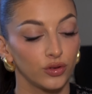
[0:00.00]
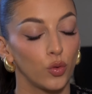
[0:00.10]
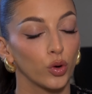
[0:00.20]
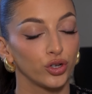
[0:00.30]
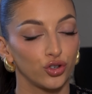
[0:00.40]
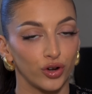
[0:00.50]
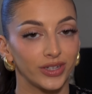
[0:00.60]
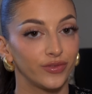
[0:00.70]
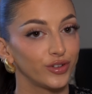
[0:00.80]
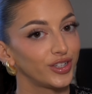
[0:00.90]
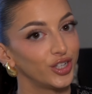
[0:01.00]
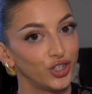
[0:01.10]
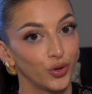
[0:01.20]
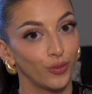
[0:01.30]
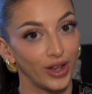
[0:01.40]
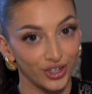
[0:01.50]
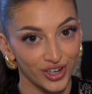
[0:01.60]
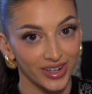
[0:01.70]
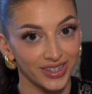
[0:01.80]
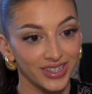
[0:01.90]
or stressful
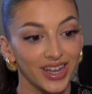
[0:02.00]
situations.